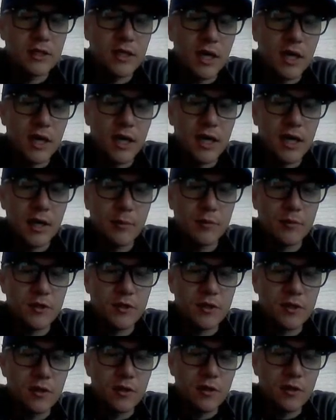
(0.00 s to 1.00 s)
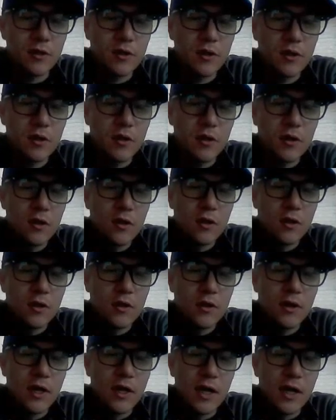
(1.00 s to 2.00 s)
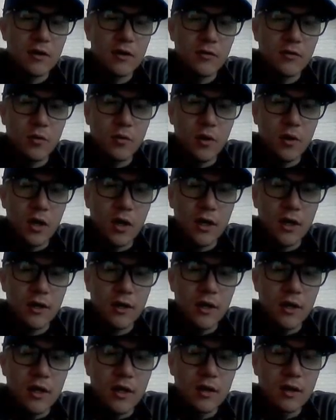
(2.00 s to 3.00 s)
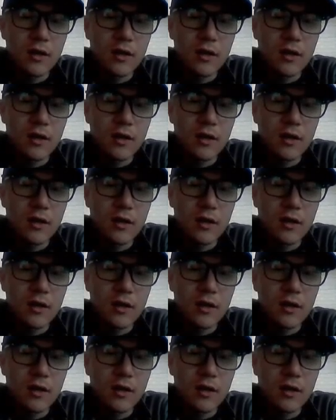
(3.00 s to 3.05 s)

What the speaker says: times -1.